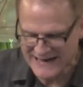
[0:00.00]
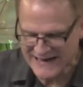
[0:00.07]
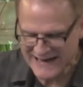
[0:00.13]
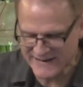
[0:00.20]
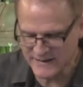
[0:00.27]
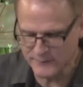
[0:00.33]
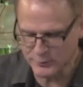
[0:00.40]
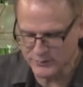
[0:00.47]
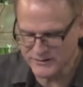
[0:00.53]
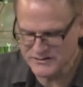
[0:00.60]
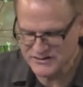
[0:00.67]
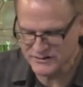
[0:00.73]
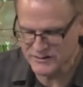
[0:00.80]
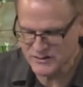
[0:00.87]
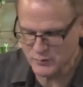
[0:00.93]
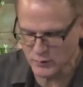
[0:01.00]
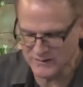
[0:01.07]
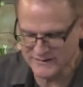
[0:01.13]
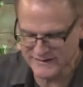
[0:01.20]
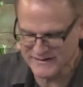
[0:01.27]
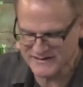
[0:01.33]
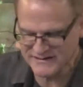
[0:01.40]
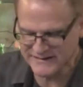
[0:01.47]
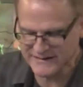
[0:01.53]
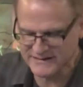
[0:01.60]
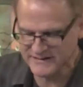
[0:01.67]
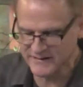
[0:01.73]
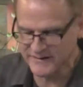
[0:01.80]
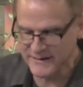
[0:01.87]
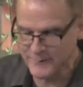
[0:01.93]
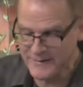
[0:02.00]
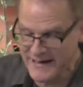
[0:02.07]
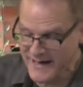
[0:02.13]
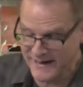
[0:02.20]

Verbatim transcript: and the prisoners were listening to them.